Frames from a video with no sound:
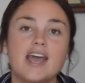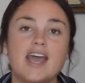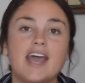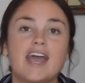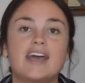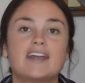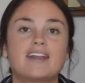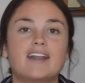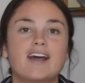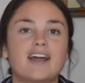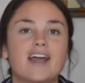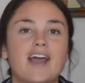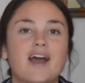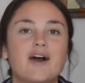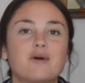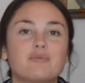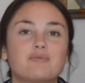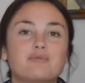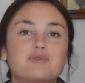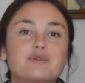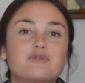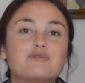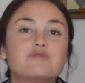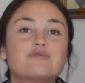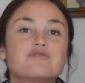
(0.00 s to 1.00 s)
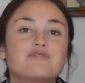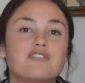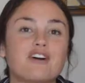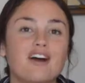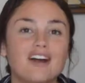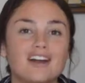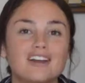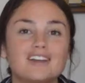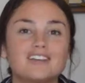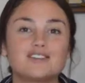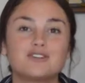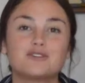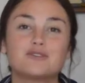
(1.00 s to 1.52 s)
and I help you
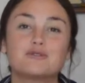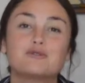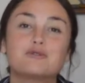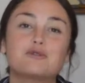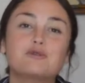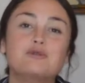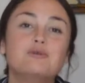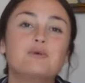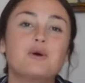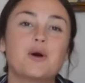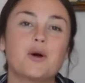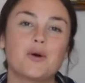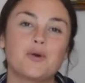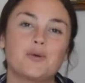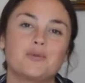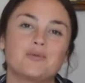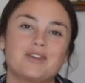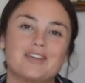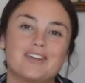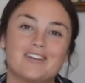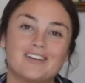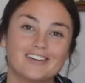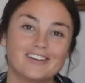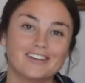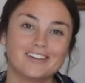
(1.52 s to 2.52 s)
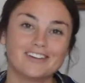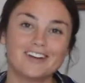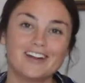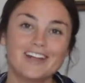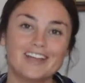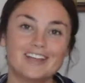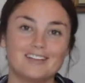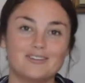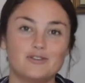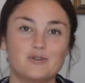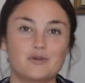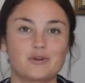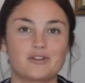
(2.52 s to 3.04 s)
find your new home here
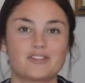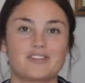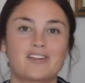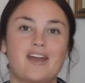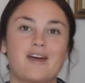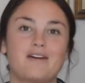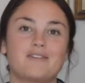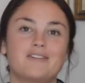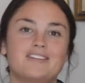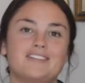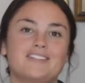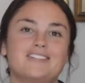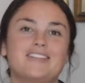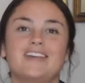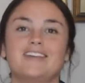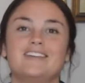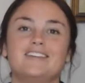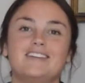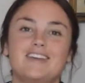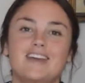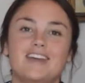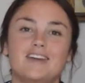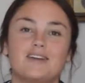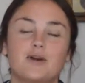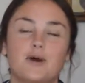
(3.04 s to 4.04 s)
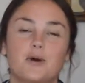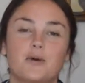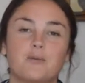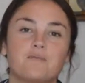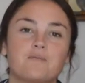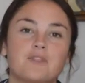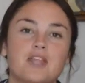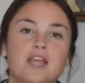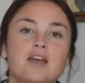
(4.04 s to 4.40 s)
in North County, San Diego.